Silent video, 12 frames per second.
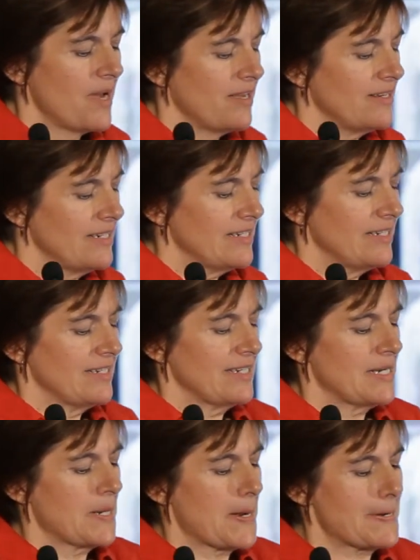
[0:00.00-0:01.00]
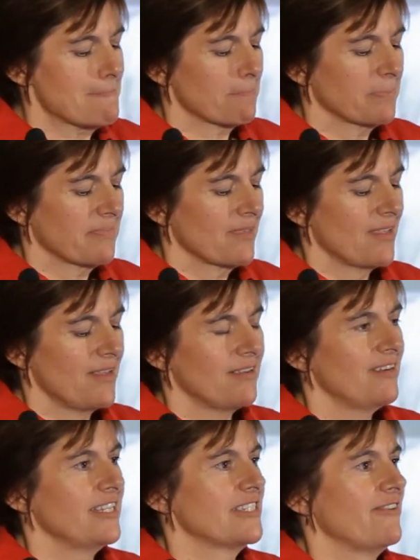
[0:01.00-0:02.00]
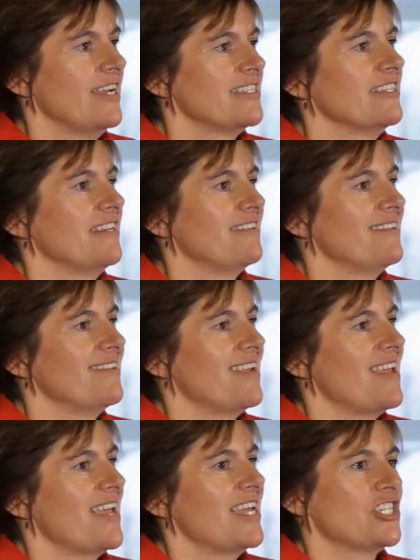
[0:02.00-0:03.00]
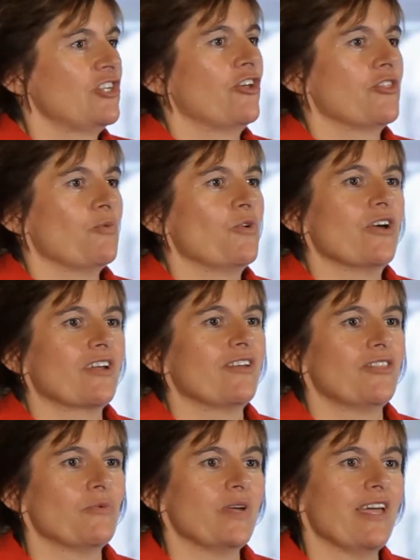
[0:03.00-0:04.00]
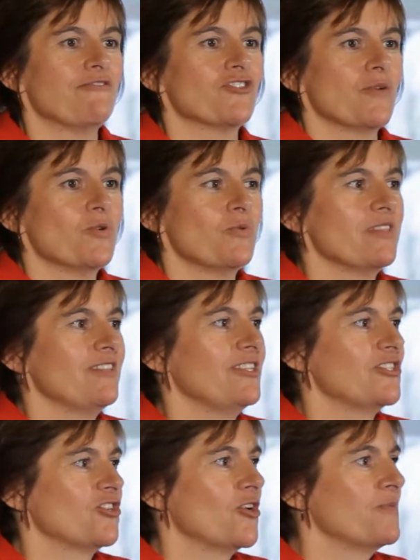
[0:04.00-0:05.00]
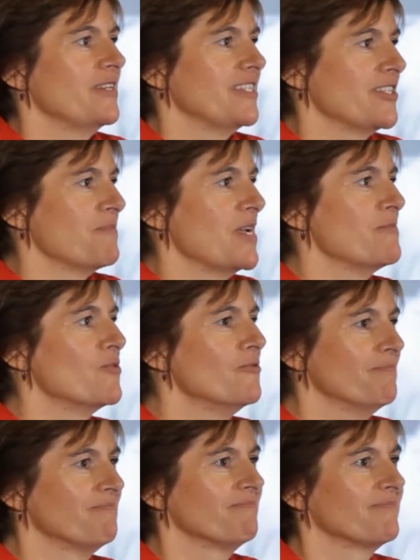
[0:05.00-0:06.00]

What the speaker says: But let's face it, it's not the work that we have trouble with in this job, it's the people.